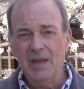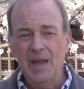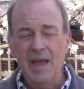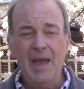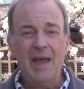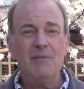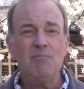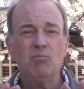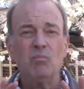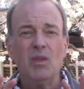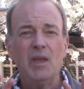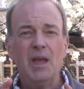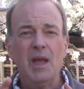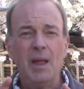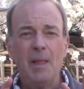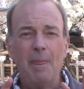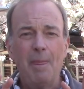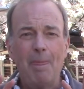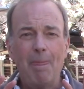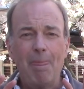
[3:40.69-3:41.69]
And
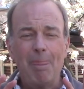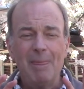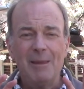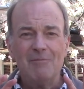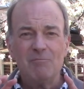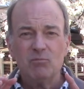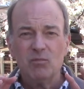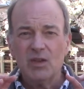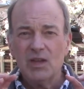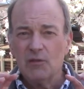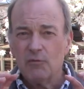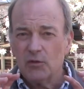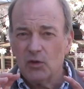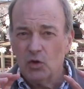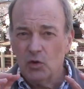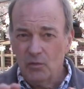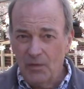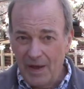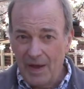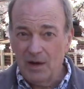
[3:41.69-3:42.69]
if
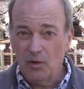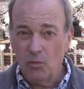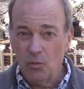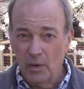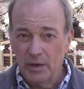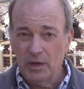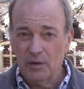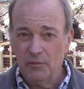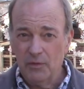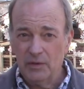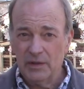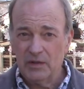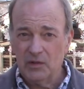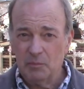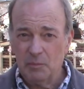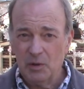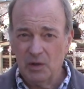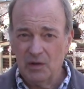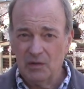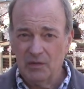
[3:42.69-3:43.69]
you've had a wonderful
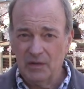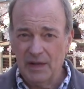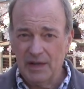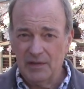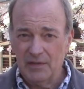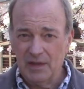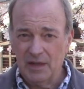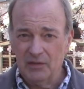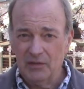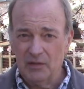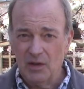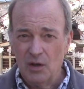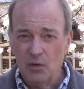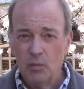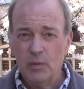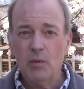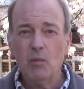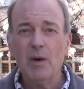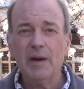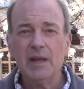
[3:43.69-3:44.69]
experience like this,
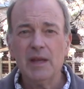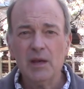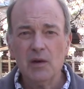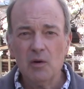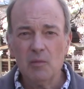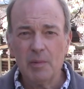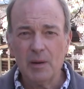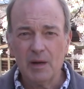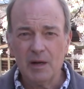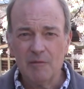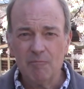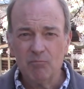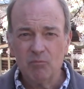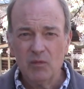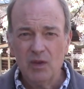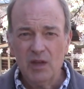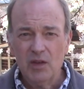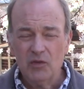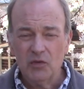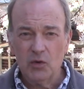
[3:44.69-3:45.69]
we want to hear about it.
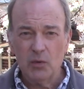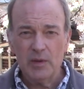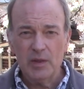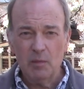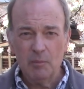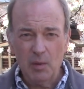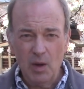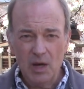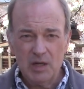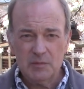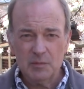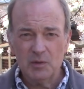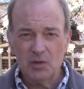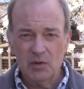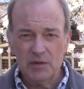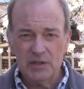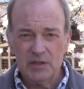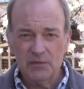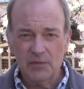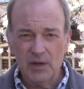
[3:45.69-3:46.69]
So in the box
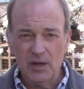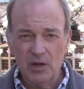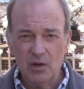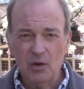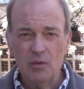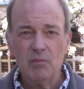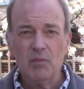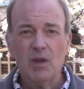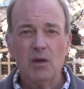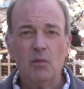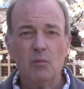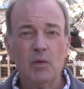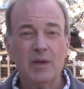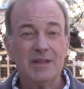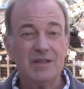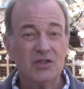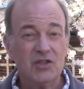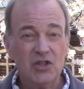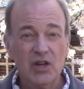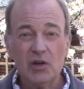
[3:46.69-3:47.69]
below this video,
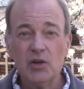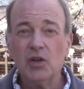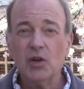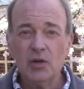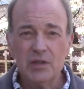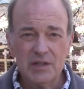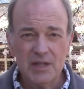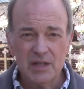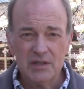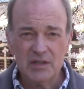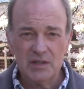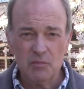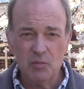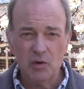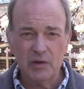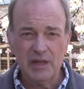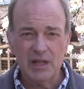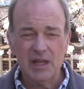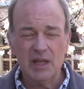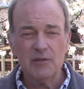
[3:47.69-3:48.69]
share your
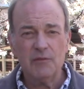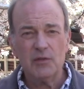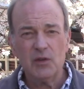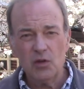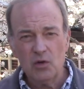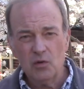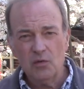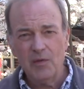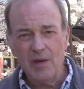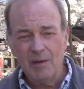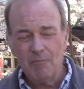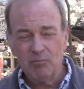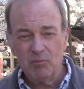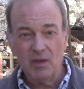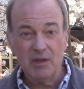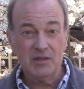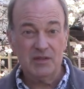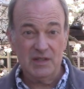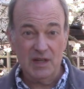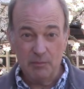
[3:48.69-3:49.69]
testimony. If you've
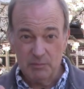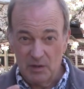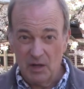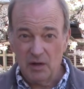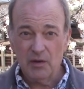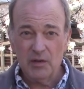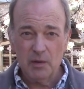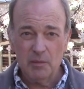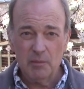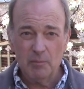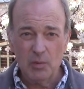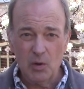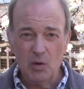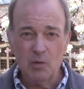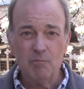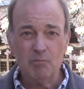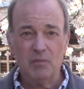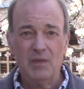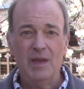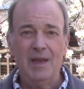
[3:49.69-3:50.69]
stepped out of the
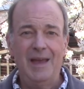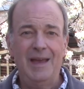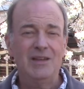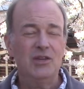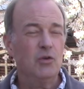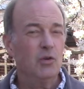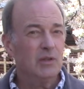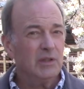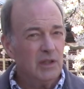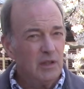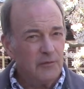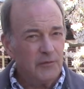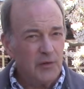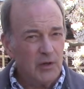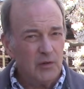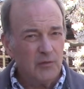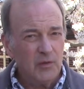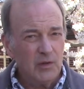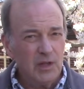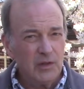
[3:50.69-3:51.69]
boat and you're a little
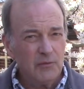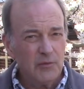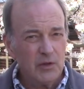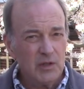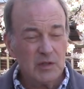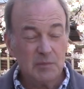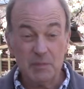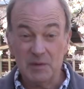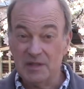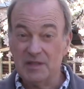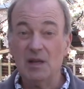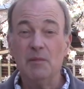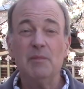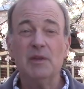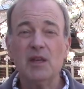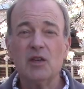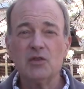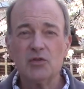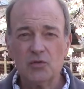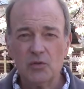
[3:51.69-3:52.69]
fearful at first, but
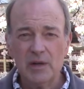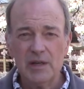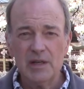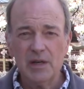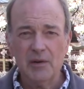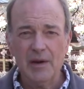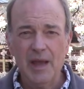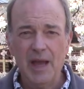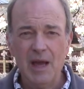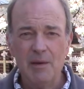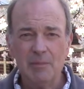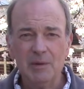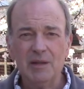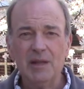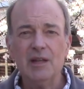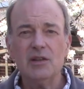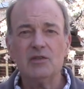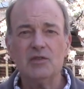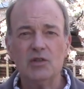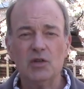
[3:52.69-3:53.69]
something extraordinary happened,
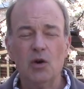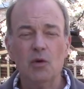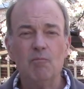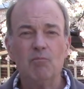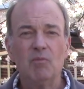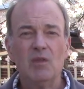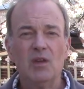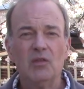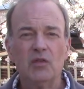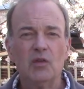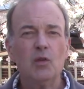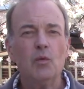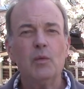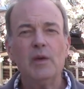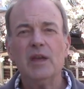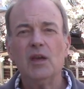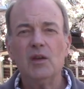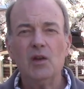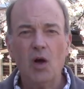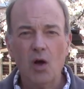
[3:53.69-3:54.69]
let us know so that
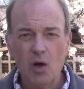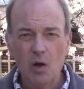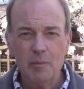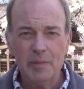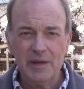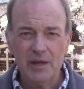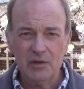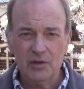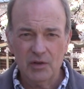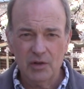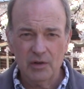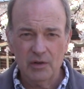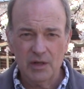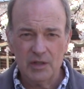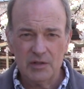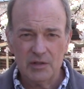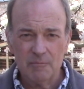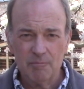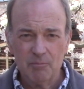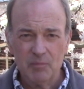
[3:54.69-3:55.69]
we can all be
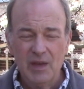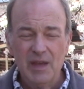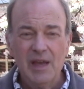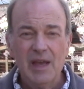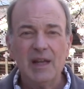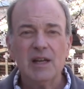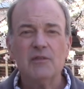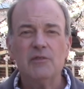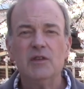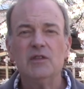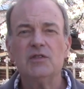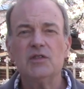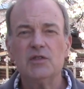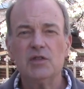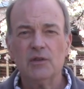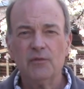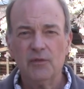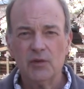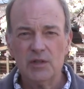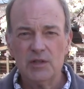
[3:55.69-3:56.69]
encouraged. And if this is
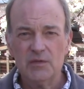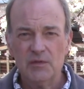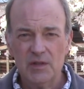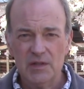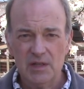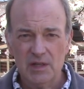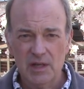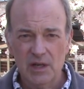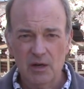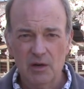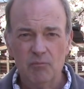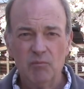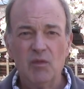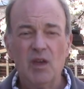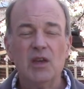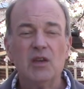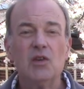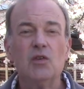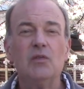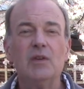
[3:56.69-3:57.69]
your first visit here,
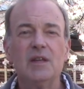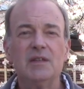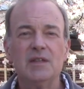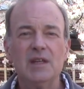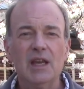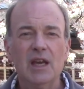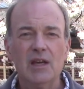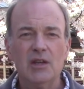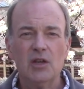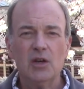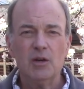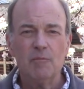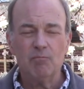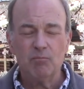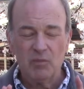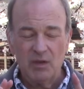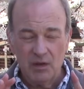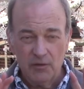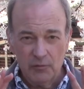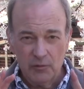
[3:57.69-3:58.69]
you need to get your
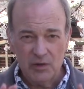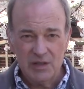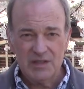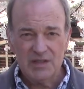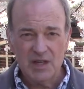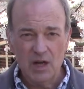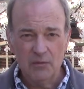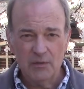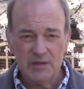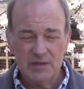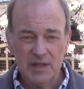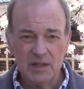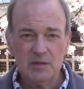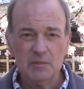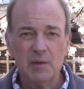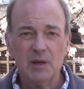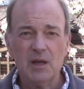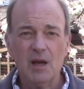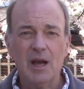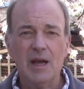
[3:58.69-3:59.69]
free
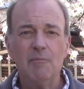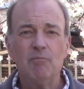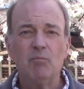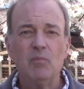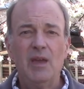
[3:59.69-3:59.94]
self-assessment guide.